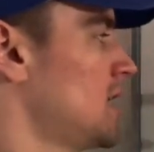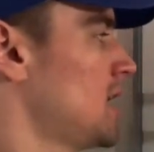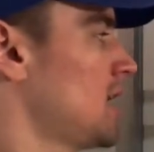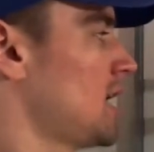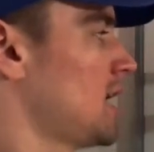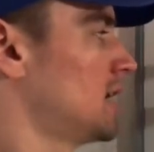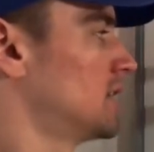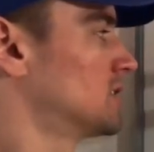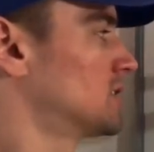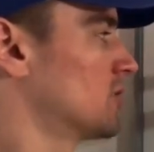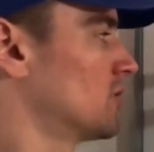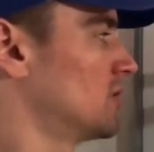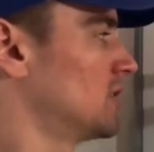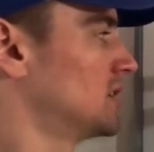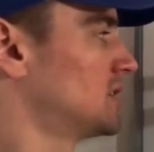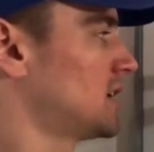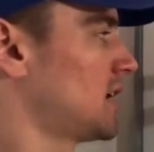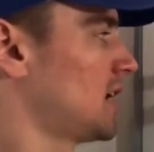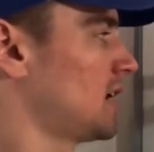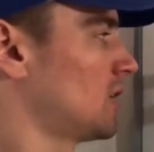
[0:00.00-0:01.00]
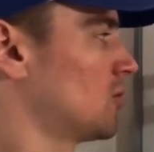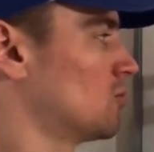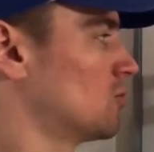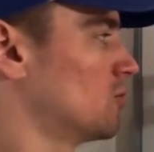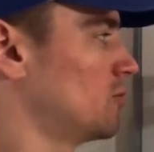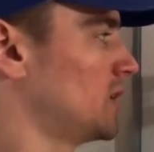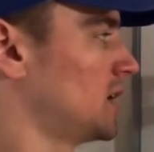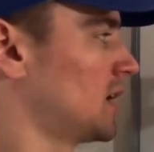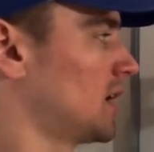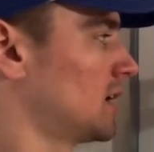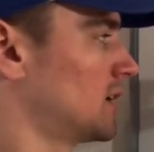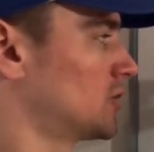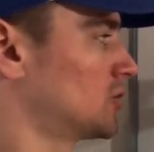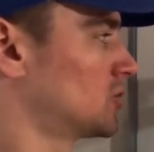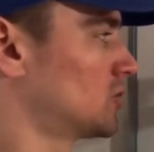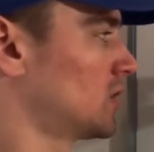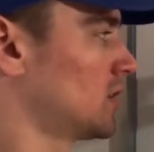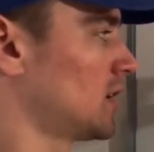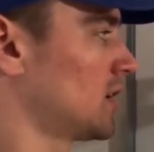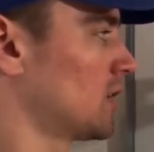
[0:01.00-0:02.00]
And so this angle will be kind of
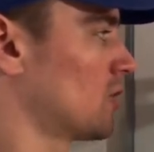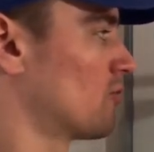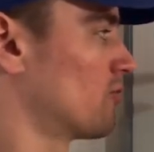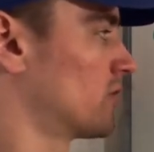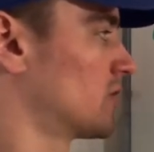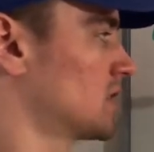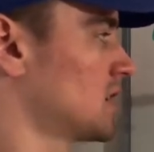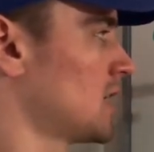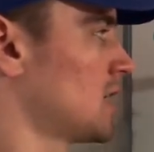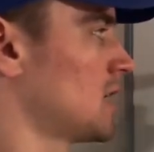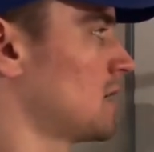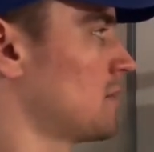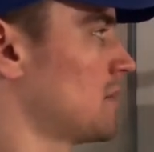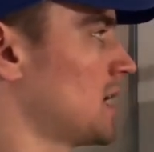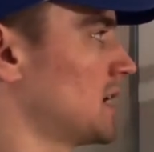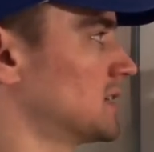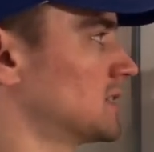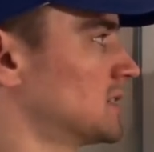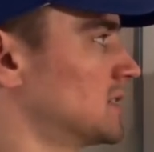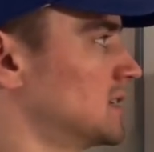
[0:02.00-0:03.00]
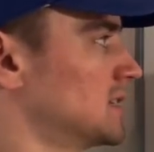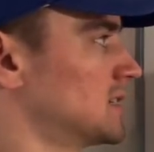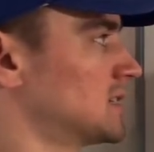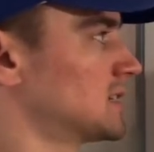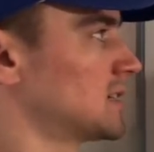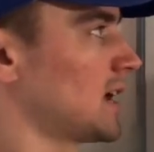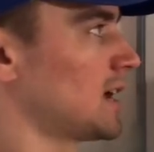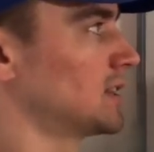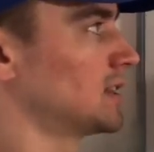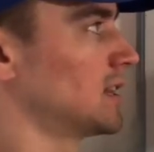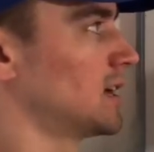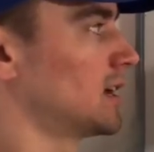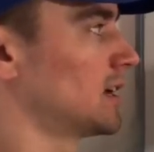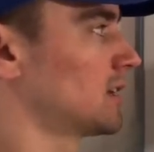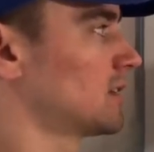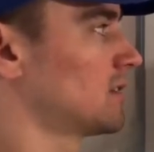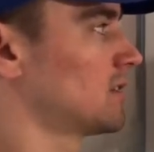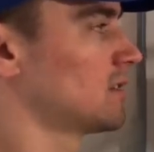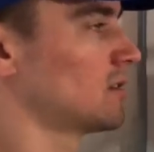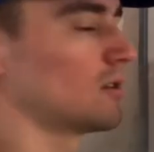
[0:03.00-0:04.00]
shrinking over time as this side length